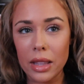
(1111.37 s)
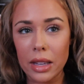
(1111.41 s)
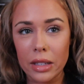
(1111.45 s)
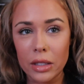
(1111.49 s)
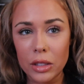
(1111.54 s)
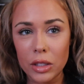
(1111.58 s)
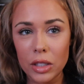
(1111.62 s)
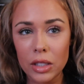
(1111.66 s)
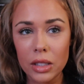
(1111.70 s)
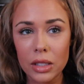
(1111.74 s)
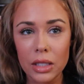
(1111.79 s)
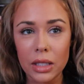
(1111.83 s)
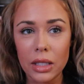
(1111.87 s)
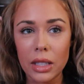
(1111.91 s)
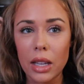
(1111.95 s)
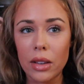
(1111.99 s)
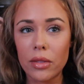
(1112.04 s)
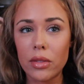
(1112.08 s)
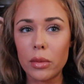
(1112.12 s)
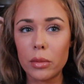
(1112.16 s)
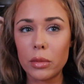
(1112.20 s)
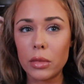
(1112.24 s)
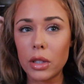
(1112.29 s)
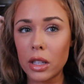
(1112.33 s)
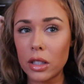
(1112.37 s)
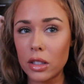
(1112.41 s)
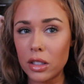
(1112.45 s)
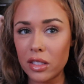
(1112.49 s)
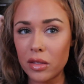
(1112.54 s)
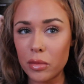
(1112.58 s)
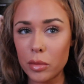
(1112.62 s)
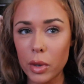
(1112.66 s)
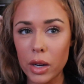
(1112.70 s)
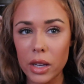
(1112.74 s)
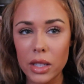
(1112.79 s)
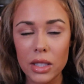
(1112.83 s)
thousands and gave him tons
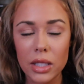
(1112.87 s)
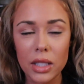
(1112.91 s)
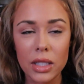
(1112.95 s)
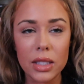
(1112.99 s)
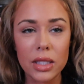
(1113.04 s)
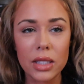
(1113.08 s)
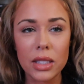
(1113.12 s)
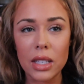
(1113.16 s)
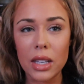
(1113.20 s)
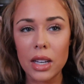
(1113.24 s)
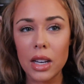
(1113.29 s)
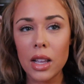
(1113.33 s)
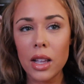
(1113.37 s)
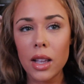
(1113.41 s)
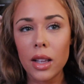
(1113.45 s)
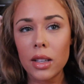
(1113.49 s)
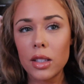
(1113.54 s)
of presents and